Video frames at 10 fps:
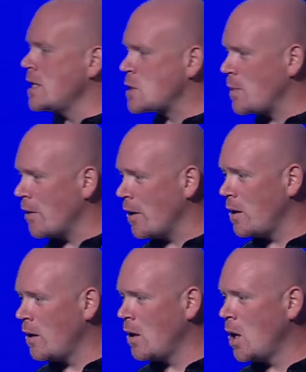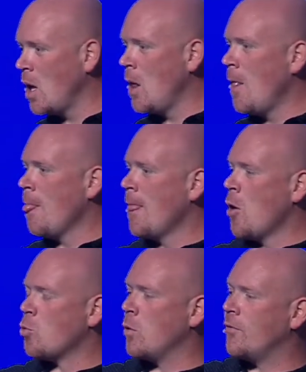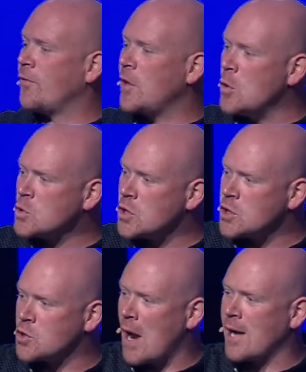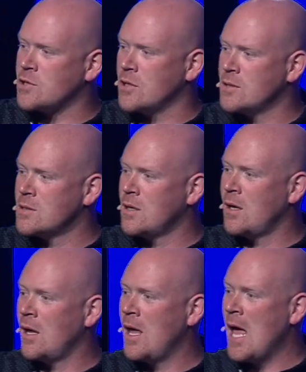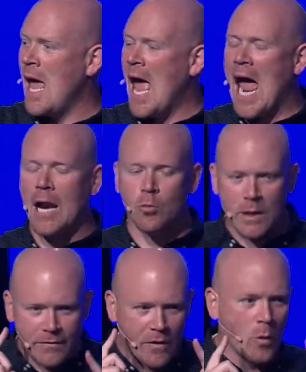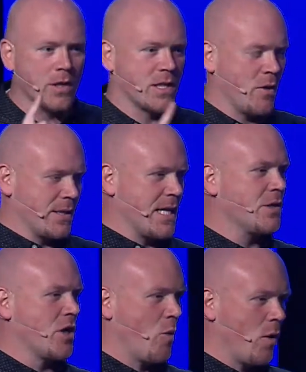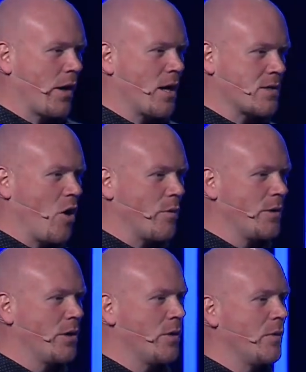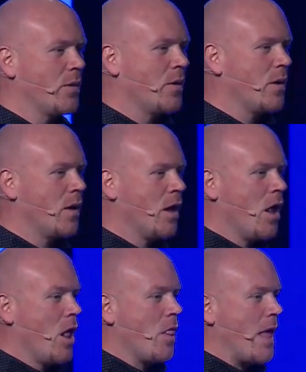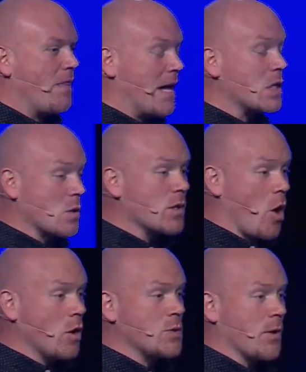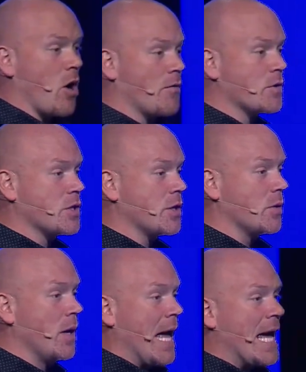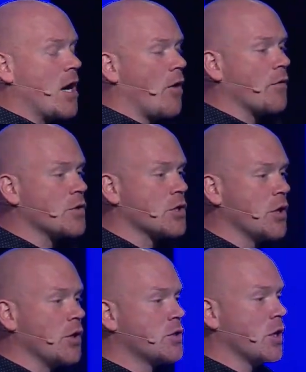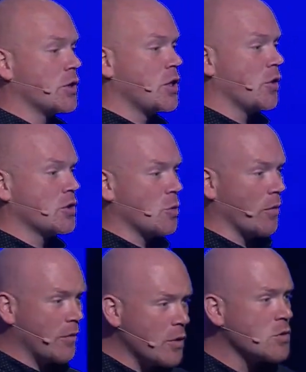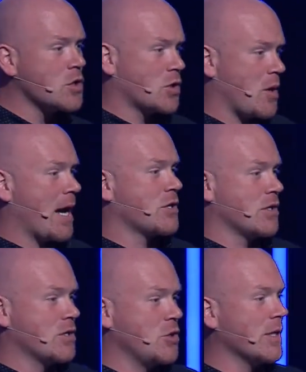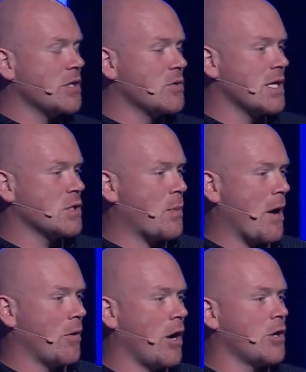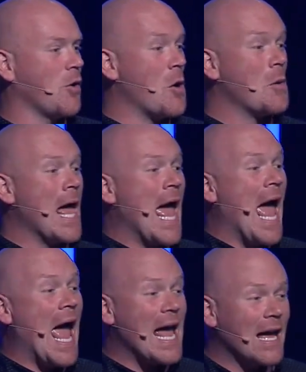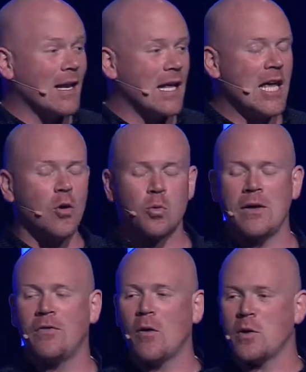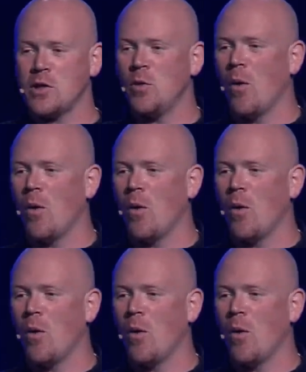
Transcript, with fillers: Spirit refuse distractions and refocus their attention on what God's called them to do. That, that is what the Holy Spirit offers to do. He offers to, to, to, to refuse distractions. You get to use His power, not your own, and He'll refocus you